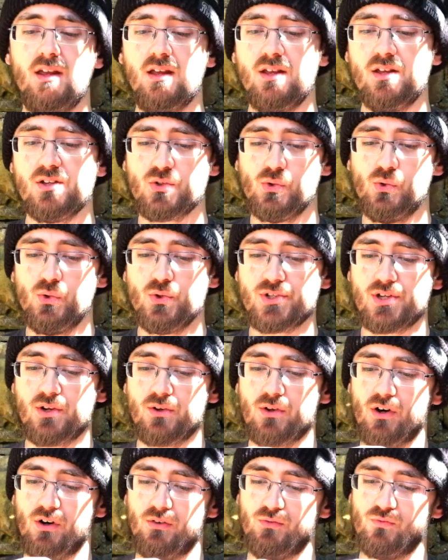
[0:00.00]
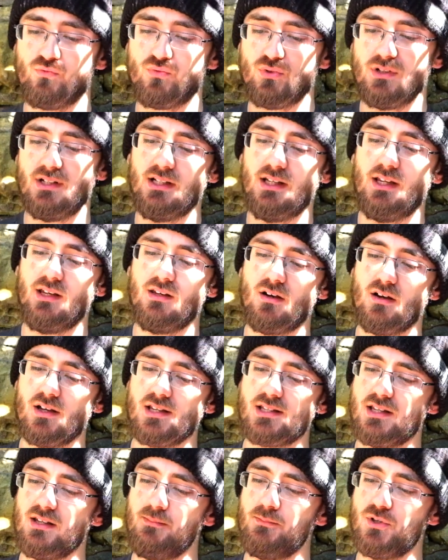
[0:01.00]
It's also got really
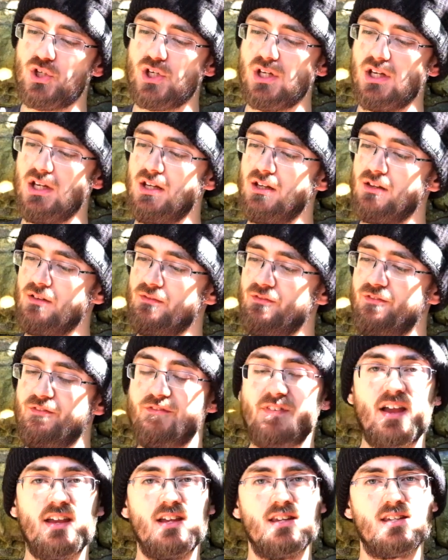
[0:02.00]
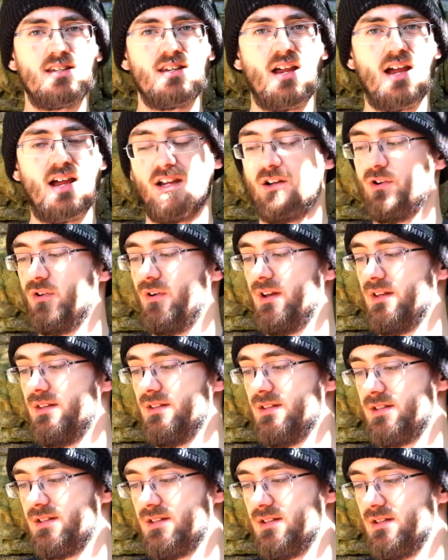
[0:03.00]
nicely machined and faced hanger
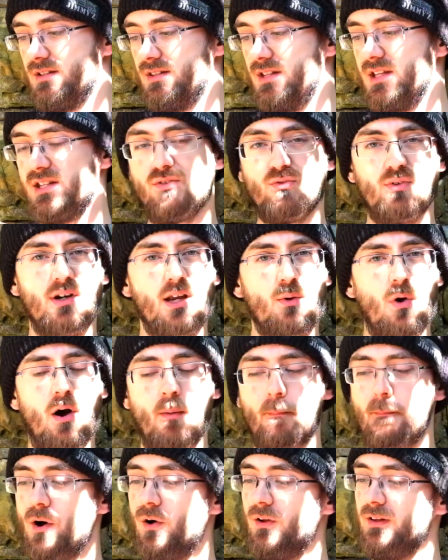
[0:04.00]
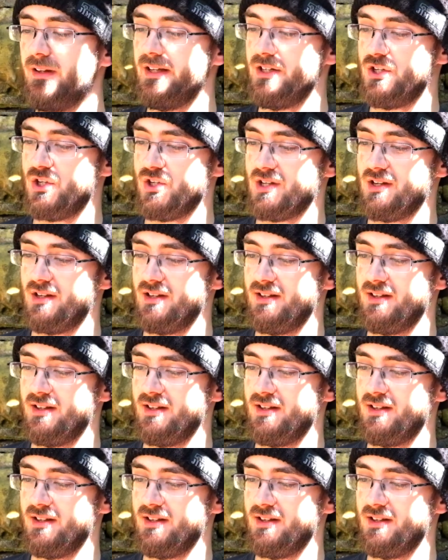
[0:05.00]
ends. These are really well polished.